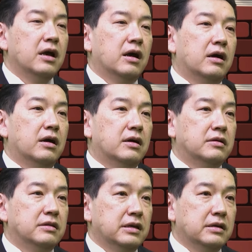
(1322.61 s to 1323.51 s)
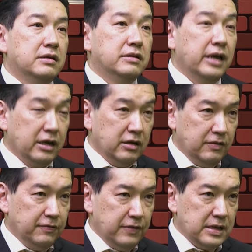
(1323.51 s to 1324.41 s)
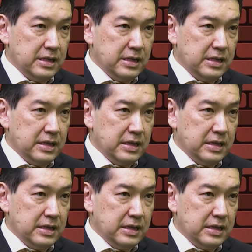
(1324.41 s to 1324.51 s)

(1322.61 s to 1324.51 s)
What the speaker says: the negative,